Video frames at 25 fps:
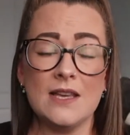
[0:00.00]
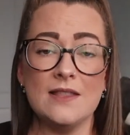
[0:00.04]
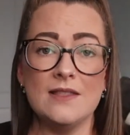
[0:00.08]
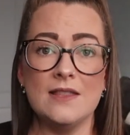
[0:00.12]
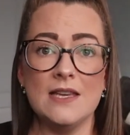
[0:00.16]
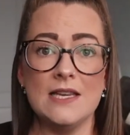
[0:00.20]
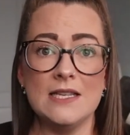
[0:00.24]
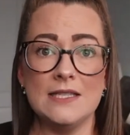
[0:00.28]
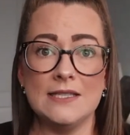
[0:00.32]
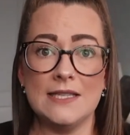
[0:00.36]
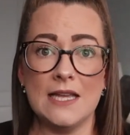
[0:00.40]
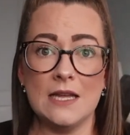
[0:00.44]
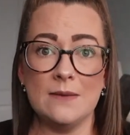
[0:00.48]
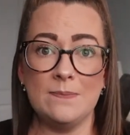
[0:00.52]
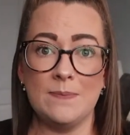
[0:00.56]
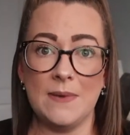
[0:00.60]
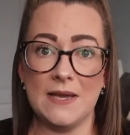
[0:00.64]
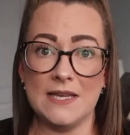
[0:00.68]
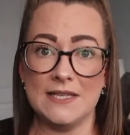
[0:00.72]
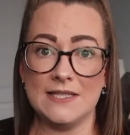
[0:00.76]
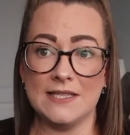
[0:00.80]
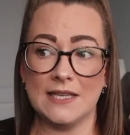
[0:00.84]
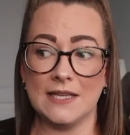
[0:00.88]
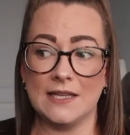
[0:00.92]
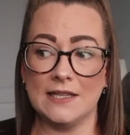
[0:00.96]
they said
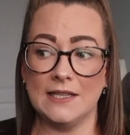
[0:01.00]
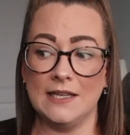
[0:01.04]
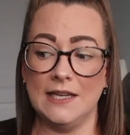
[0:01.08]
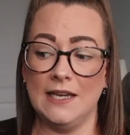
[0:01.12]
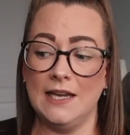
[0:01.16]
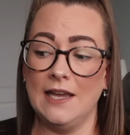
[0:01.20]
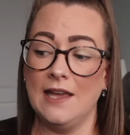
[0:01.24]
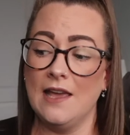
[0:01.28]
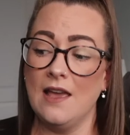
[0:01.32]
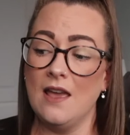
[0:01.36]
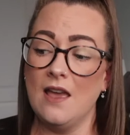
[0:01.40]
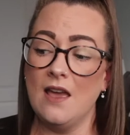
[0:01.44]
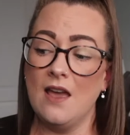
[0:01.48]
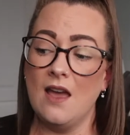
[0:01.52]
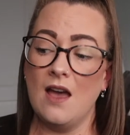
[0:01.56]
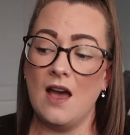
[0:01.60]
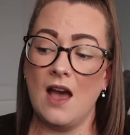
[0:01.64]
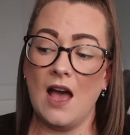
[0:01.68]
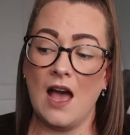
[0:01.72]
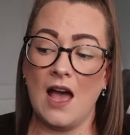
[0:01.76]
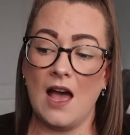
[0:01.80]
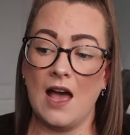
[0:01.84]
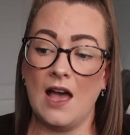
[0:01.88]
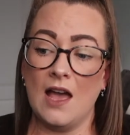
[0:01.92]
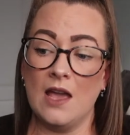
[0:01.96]
basically
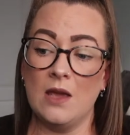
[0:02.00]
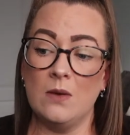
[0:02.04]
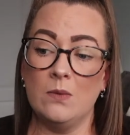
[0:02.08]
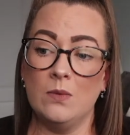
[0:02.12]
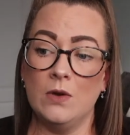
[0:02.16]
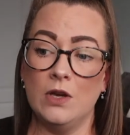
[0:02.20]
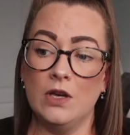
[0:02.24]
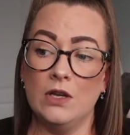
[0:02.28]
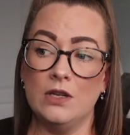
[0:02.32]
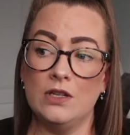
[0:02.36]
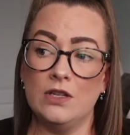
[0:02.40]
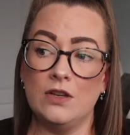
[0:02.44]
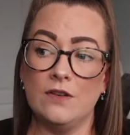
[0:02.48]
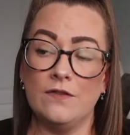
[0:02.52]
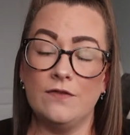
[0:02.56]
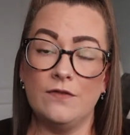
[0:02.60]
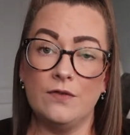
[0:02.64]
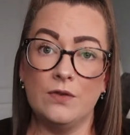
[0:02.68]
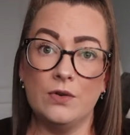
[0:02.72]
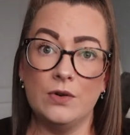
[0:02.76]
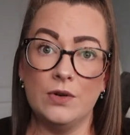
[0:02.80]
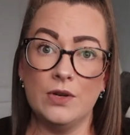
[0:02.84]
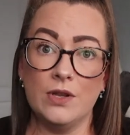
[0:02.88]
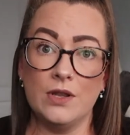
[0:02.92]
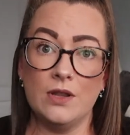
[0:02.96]
I would
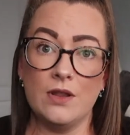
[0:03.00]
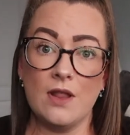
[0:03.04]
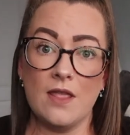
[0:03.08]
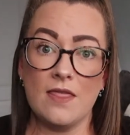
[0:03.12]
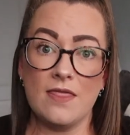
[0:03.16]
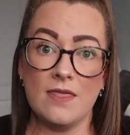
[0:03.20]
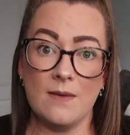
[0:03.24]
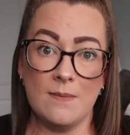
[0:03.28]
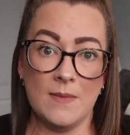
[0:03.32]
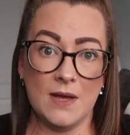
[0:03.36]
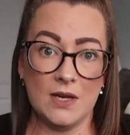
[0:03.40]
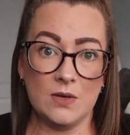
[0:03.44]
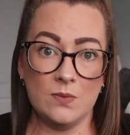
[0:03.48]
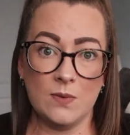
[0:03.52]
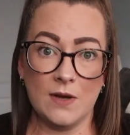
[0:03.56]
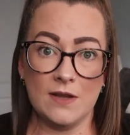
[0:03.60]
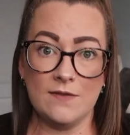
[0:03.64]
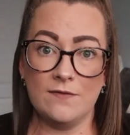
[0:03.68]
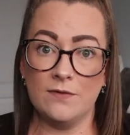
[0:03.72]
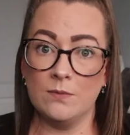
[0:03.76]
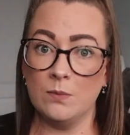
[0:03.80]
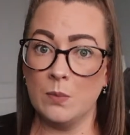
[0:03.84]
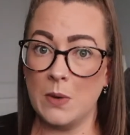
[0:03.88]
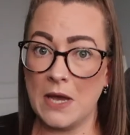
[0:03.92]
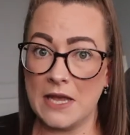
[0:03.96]
phone the
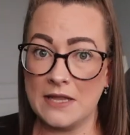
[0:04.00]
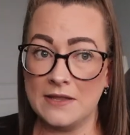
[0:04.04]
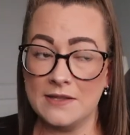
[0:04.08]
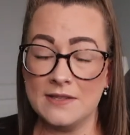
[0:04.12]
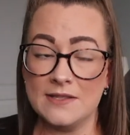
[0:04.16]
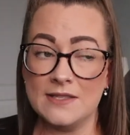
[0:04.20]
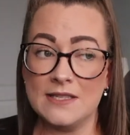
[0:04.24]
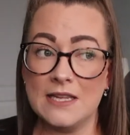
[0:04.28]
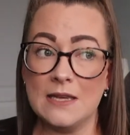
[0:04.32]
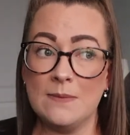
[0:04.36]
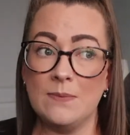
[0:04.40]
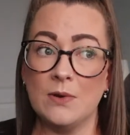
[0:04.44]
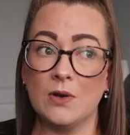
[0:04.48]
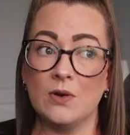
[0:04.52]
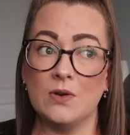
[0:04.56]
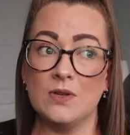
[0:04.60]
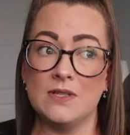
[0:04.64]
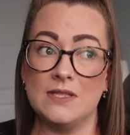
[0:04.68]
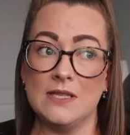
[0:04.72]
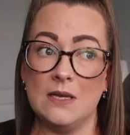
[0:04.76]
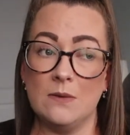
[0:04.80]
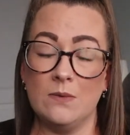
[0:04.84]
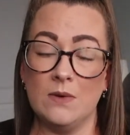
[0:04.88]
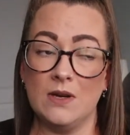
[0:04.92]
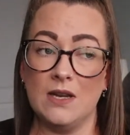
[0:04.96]
midwife on Wednesday because
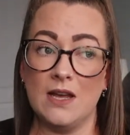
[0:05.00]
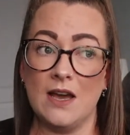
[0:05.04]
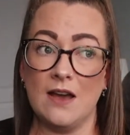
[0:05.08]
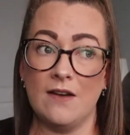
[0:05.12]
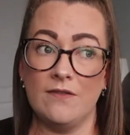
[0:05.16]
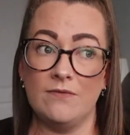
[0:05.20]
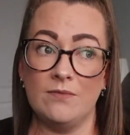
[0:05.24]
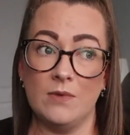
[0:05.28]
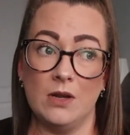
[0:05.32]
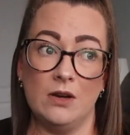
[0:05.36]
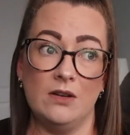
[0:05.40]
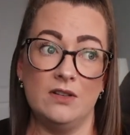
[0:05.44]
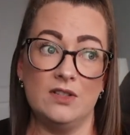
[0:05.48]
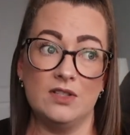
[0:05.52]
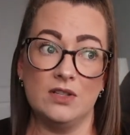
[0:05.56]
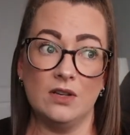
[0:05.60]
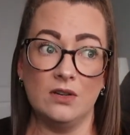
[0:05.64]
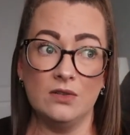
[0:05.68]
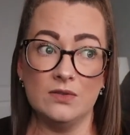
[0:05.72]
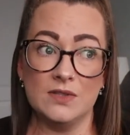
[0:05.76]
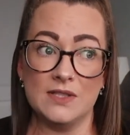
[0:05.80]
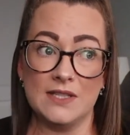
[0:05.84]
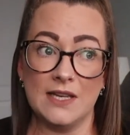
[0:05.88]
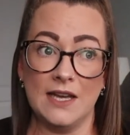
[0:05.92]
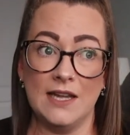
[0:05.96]
they would have my
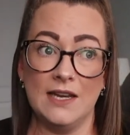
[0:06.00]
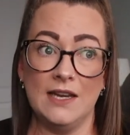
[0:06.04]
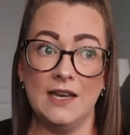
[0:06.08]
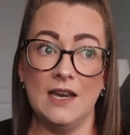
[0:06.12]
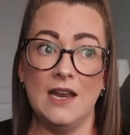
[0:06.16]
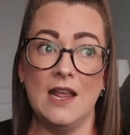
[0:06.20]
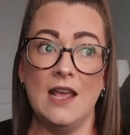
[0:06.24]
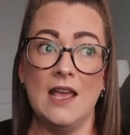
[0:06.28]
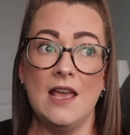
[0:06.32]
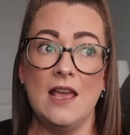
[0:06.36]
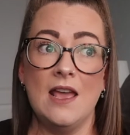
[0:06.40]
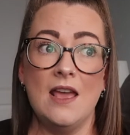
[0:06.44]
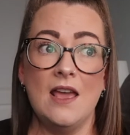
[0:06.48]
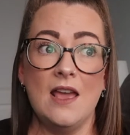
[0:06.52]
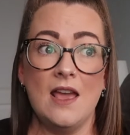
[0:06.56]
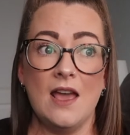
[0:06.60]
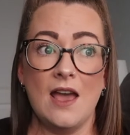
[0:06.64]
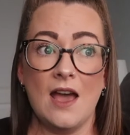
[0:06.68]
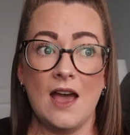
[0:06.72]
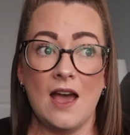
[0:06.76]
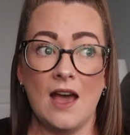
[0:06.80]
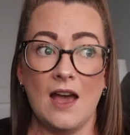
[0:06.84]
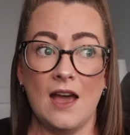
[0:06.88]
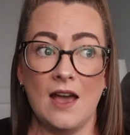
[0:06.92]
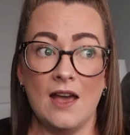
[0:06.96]
results in,
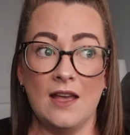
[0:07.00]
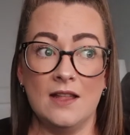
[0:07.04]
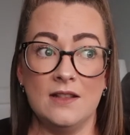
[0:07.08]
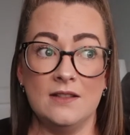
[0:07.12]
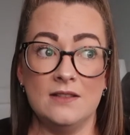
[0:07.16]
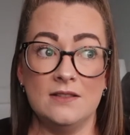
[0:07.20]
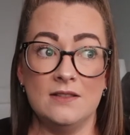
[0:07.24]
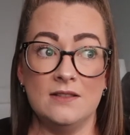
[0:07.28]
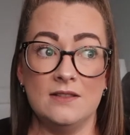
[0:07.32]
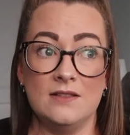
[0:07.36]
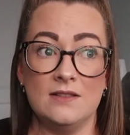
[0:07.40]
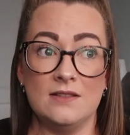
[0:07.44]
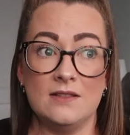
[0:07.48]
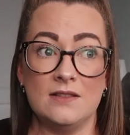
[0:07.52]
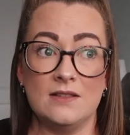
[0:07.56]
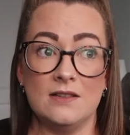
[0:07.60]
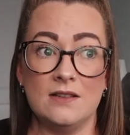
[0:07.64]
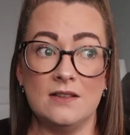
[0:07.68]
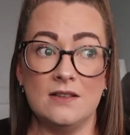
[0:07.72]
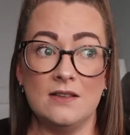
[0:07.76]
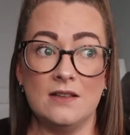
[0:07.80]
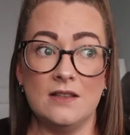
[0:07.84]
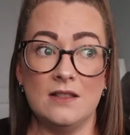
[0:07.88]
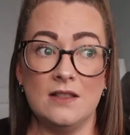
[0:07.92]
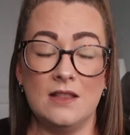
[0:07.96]
and
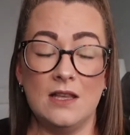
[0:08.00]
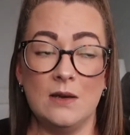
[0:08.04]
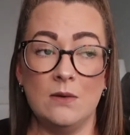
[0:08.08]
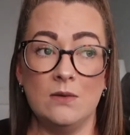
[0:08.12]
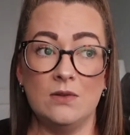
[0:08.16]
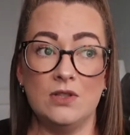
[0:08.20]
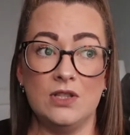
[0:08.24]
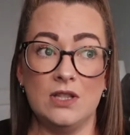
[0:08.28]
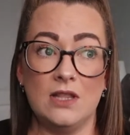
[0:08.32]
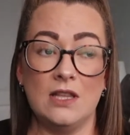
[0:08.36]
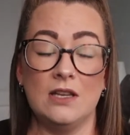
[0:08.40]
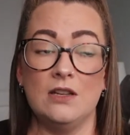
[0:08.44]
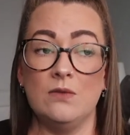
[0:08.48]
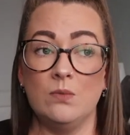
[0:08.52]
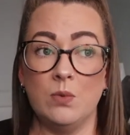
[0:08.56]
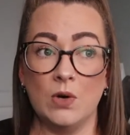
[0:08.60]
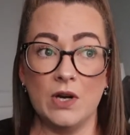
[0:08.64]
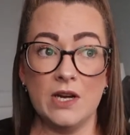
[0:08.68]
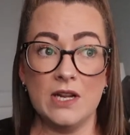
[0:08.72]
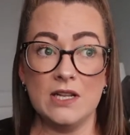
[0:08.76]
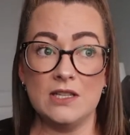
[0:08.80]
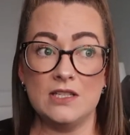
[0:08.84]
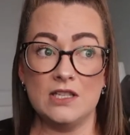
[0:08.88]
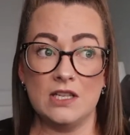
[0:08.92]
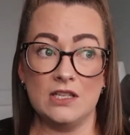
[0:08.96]
they
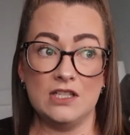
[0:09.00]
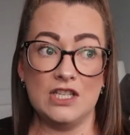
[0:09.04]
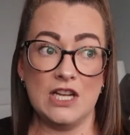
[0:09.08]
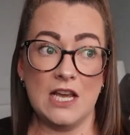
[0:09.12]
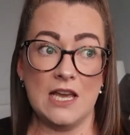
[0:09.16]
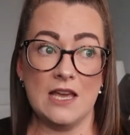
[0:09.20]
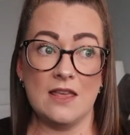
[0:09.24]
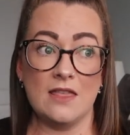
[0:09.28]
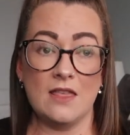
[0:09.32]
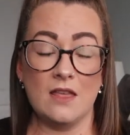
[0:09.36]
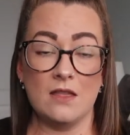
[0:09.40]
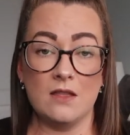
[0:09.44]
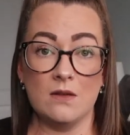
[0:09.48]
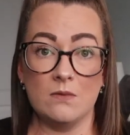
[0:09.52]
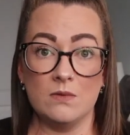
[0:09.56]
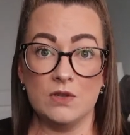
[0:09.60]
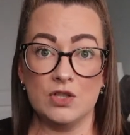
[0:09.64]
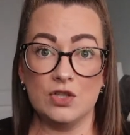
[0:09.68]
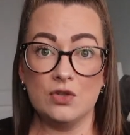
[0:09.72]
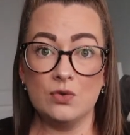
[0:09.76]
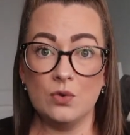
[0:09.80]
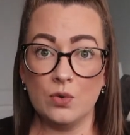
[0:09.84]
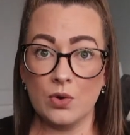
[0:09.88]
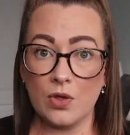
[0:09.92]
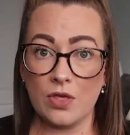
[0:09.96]
wanted to check that there
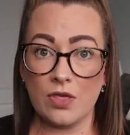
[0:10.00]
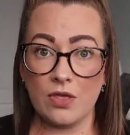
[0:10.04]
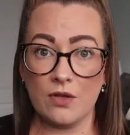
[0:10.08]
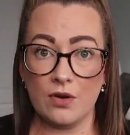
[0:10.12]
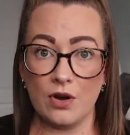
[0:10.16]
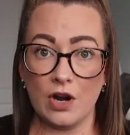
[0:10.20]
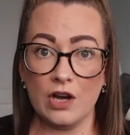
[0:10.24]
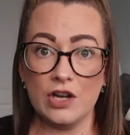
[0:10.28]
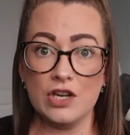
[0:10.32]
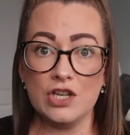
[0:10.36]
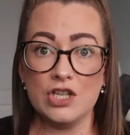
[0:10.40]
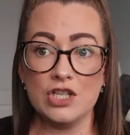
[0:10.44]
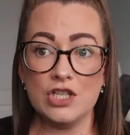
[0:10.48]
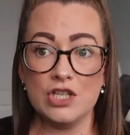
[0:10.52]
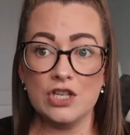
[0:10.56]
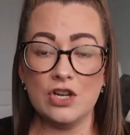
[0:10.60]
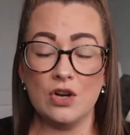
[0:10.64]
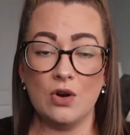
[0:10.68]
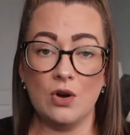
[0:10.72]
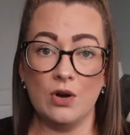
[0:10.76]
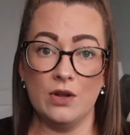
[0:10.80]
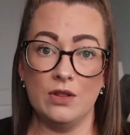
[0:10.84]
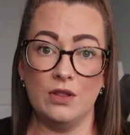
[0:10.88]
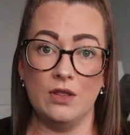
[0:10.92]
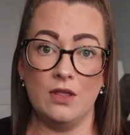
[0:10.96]
was no thrush
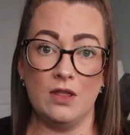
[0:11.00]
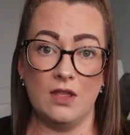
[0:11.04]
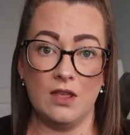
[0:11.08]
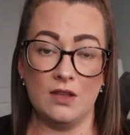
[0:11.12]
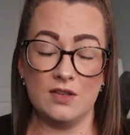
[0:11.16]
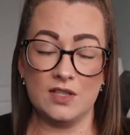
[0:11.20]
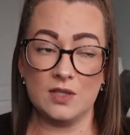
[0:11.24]
on the